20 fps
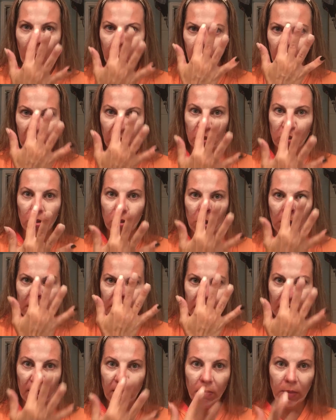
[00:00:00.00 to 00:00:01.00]
I put it straight
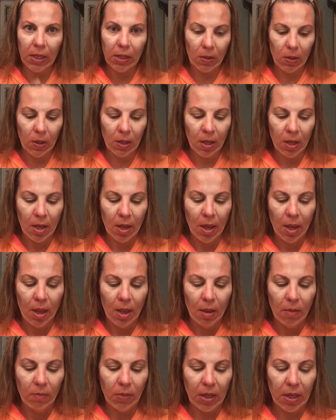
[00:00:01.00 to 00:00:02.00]
down the middle
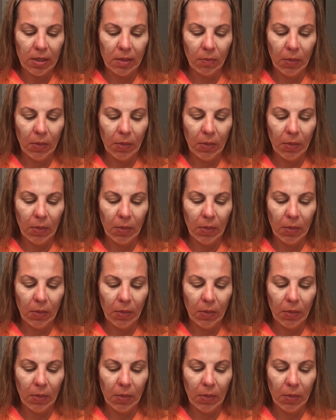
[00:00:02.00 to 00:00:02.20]
because